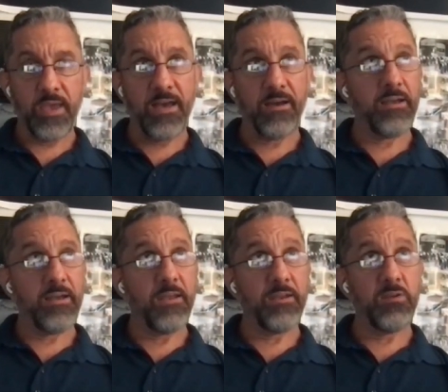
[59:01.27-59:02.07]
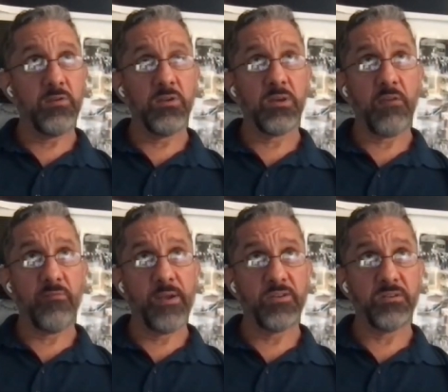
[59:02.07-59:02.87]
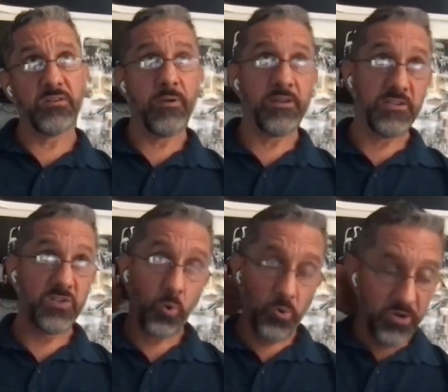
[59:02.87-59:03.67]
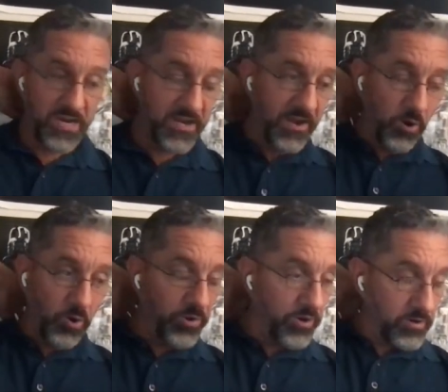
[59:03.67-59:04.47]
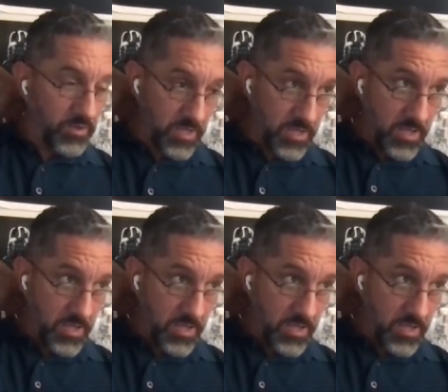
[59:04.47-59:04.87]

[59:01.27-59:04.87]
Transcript: Yeah. And you kind of mentioned about disordered eating earlier,